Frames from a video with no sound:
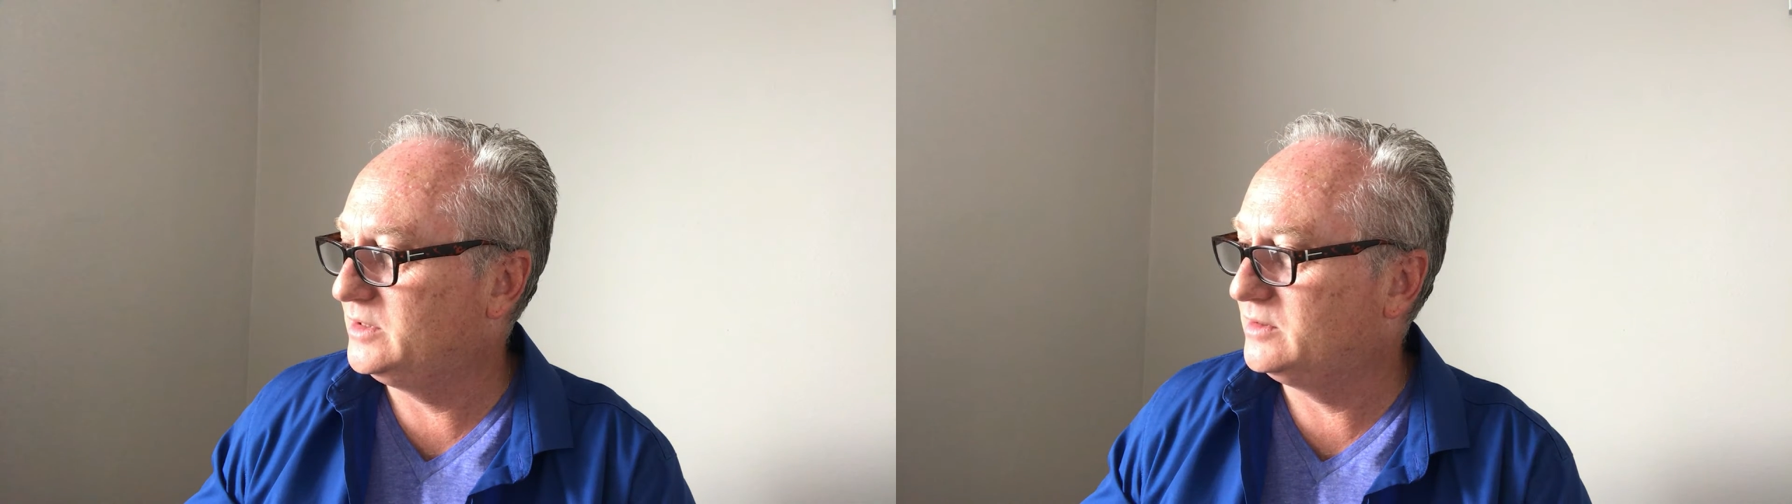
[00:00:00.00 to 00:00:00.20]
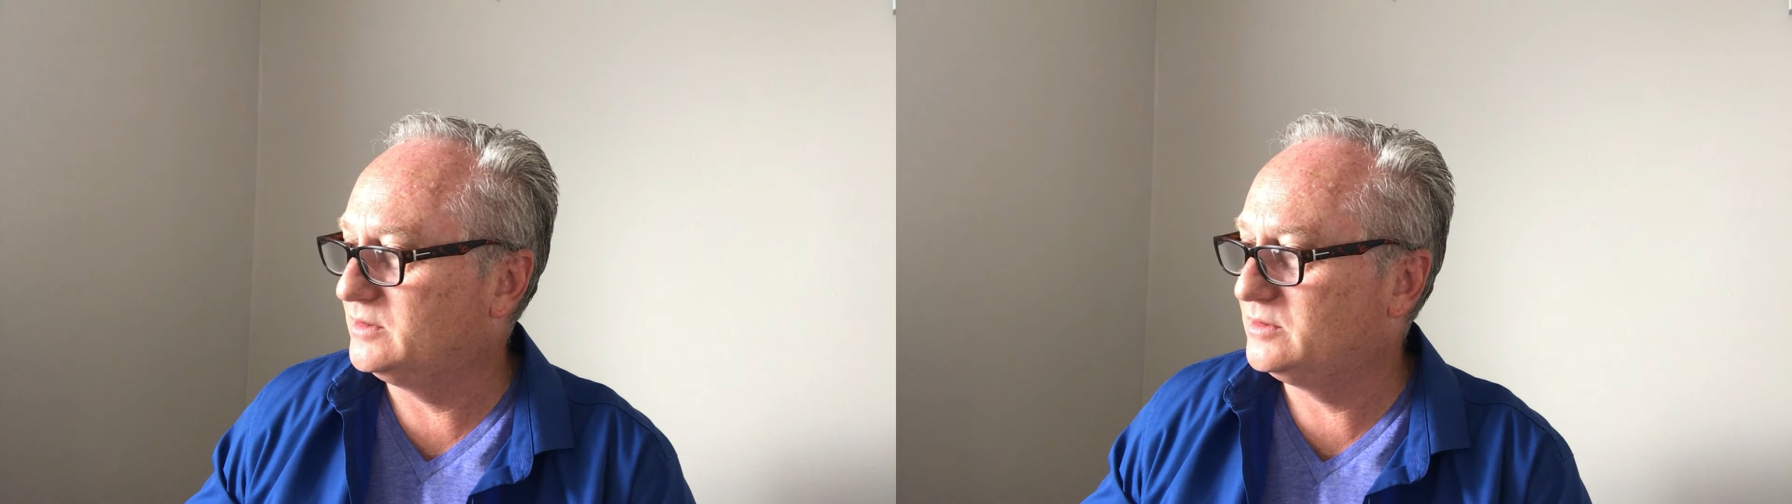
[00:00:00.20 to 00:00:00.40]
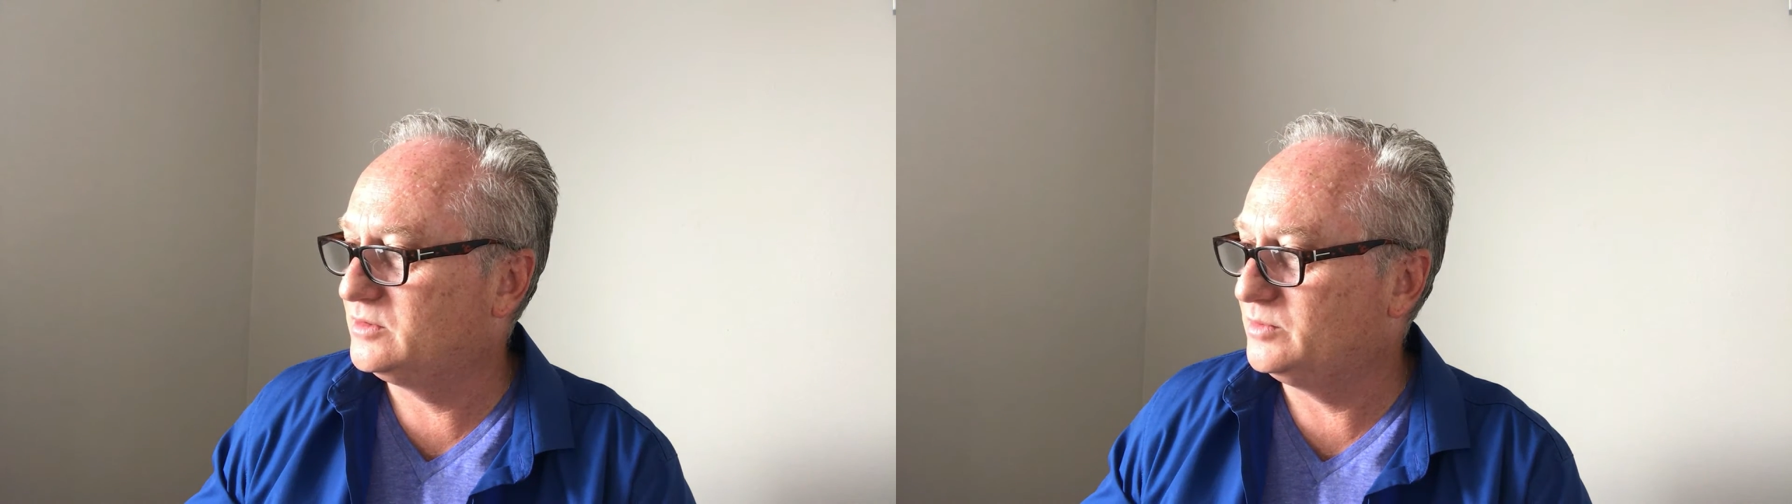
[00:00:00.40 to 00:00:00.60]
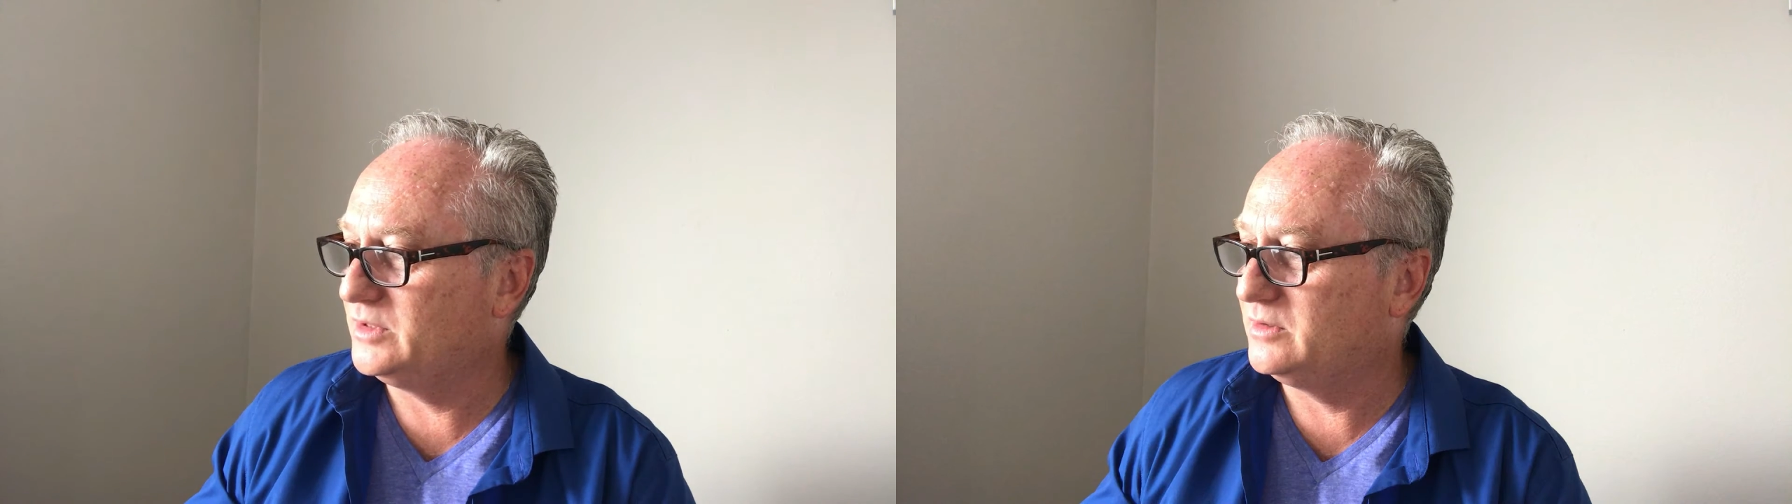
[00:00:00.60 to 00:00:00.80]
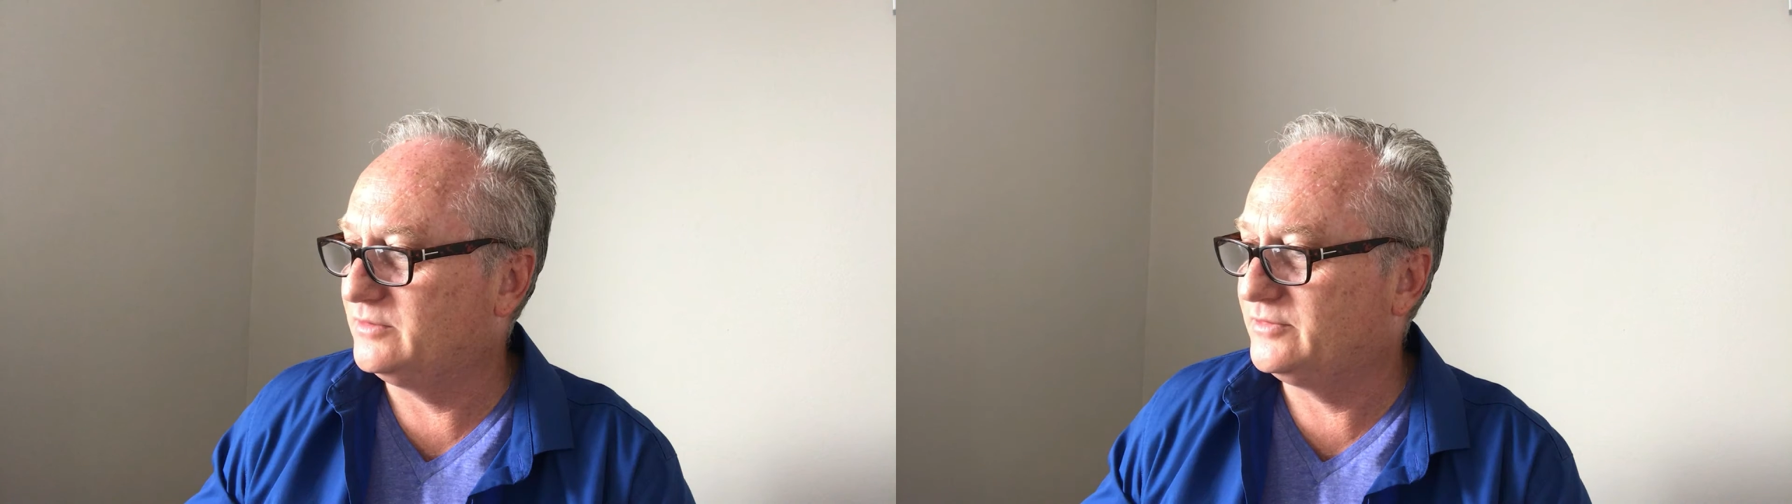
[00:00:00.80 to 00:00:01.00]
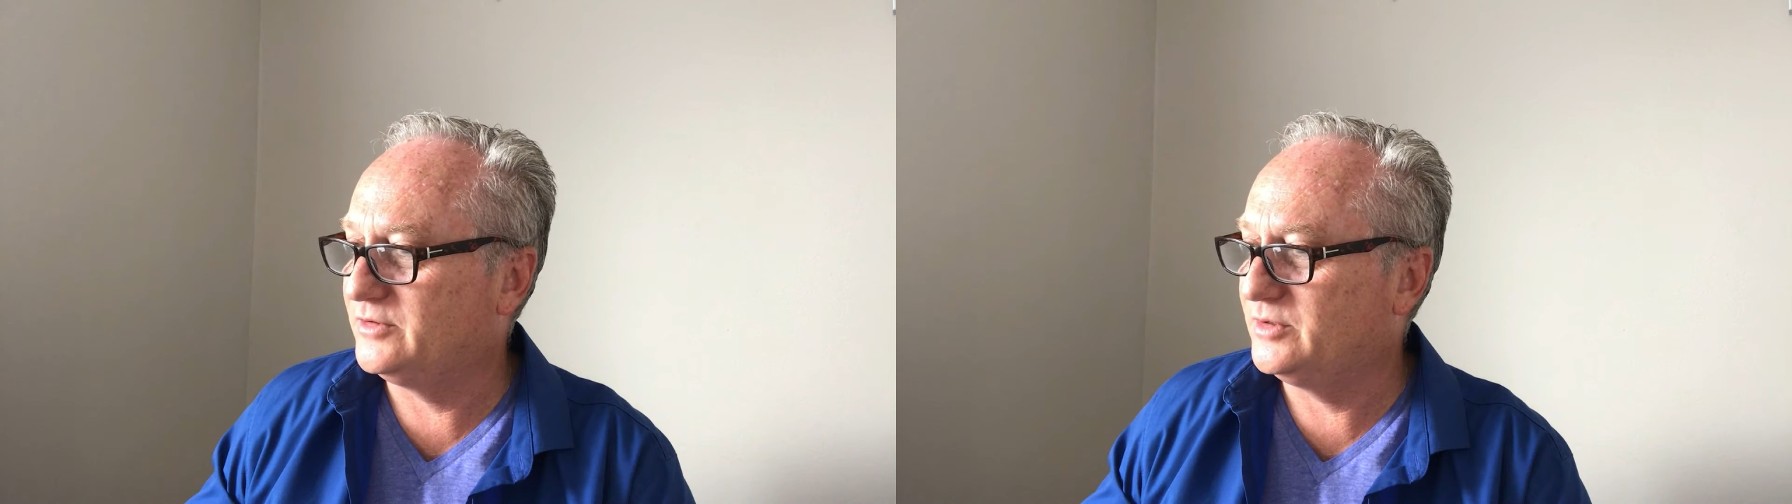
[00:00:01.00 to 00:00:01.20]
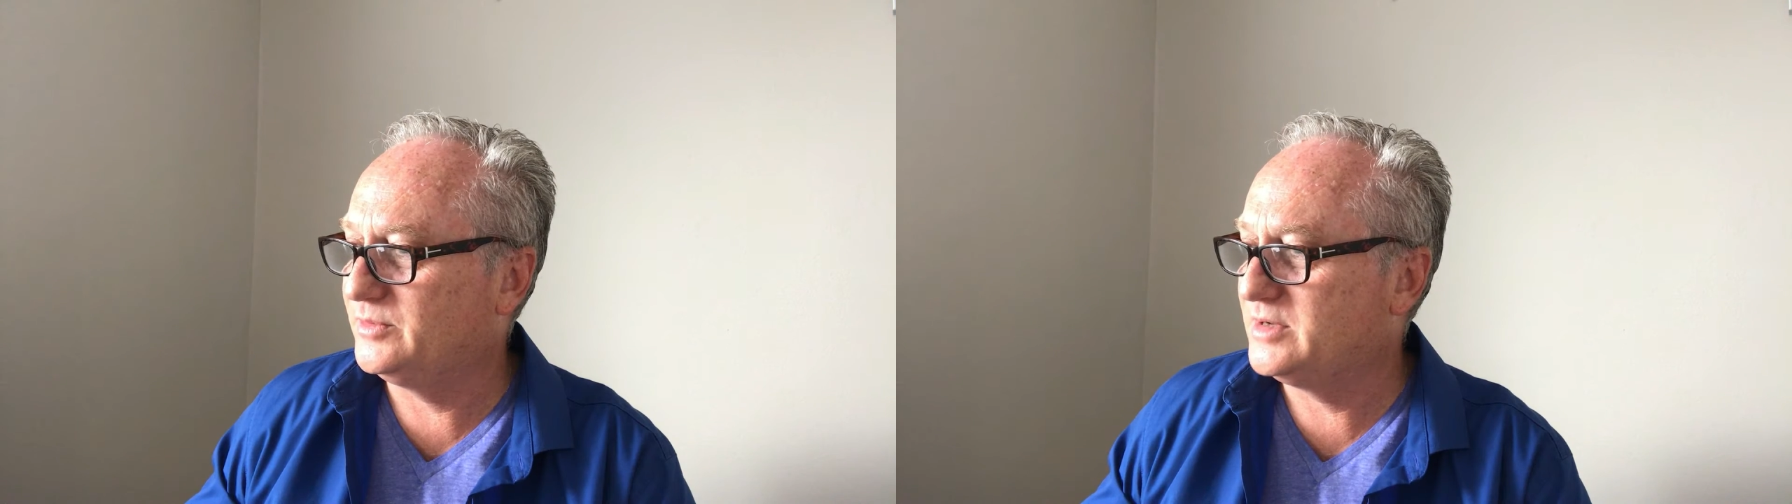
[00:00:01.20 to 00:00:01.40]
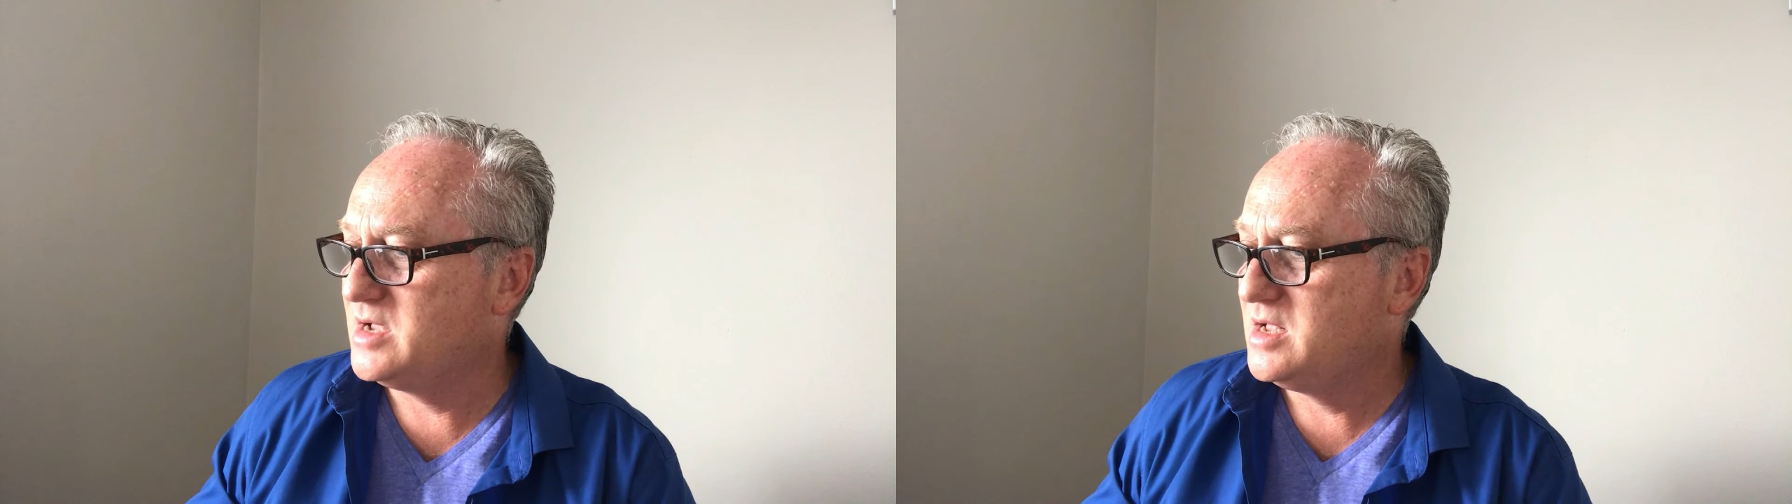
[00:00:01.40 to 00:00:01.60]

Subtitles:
be confirmed.